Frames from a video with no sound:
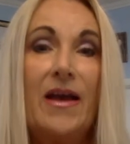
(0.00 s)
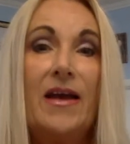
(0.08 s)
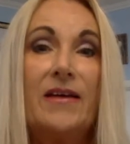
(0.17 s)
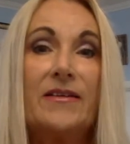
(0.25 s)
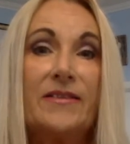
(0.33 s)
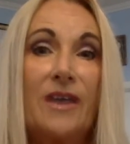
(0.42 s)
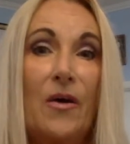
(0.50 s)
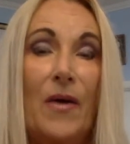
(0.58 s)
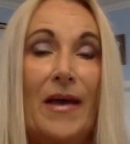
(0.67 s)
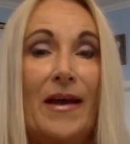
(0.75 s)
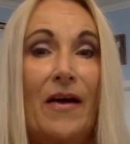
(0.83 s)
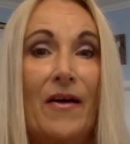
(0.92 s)
So,
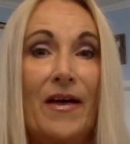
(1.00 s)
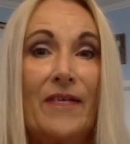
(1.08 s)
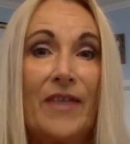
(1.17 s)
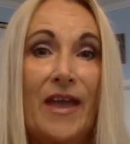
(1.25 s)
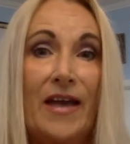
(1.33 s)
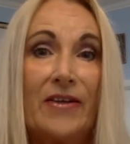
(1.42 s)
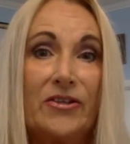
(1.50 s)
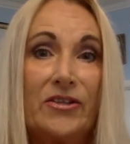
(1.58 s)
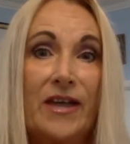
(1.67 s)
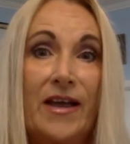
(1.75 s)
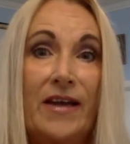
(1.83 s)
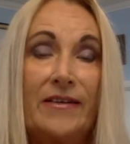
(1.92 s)
and I'll have the
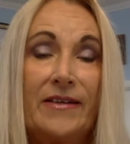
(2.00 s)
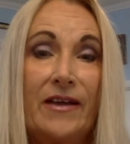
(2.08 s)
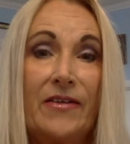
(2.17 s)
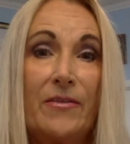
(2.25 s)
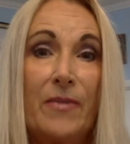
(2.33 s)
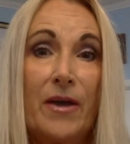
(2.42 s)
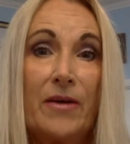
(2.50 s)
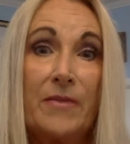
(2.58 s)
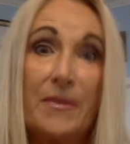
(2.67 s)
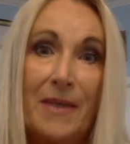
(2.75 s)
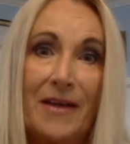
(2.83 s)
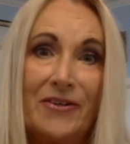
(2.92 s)
hashtag down the bottom in
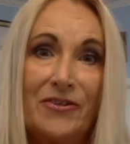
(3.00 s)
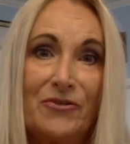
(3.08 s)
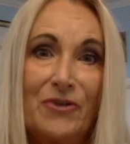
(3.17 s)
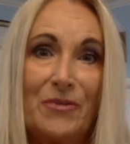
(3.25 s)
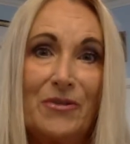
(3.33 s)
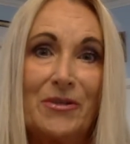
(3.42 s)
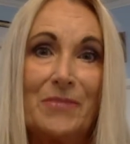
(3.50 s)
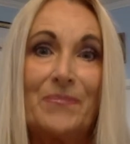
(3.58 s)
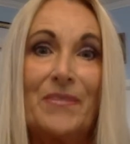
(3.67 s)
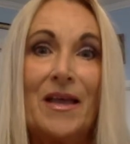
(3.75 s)
my description.